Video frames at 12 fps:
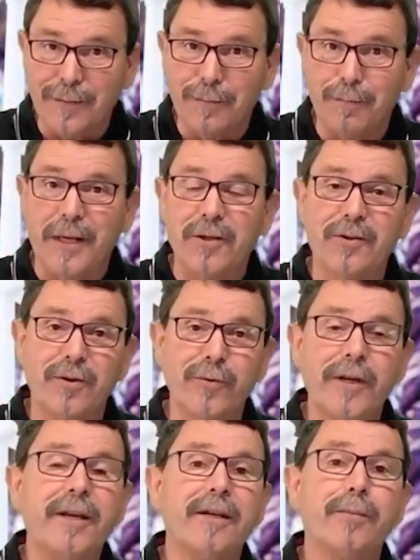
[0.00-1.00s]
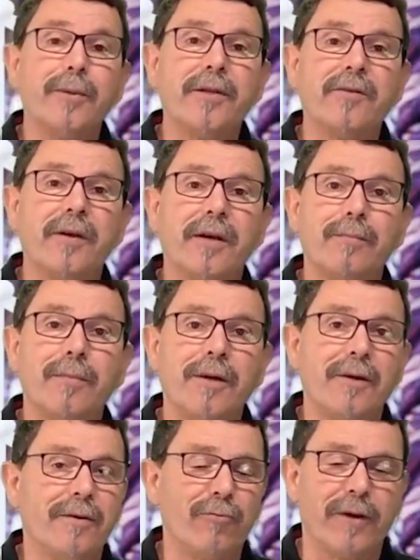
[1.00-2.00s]
mandatory in the meantime,
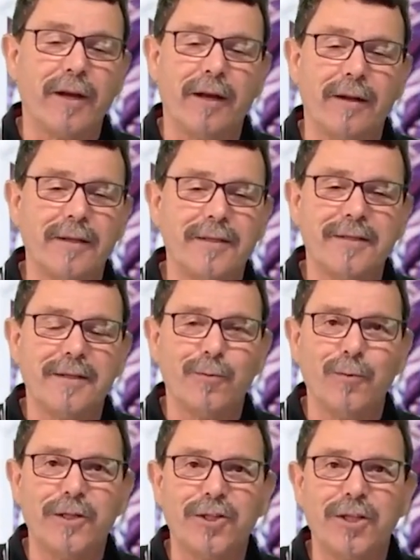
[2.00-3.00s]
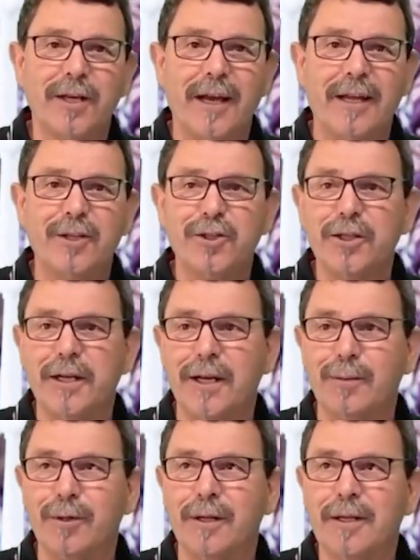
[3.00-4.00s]
regardless which energy
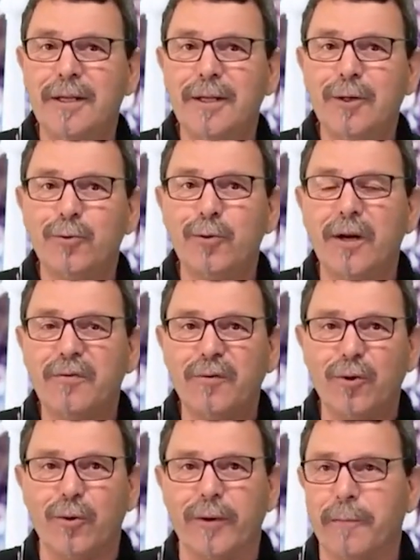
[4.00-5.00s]
label you are following.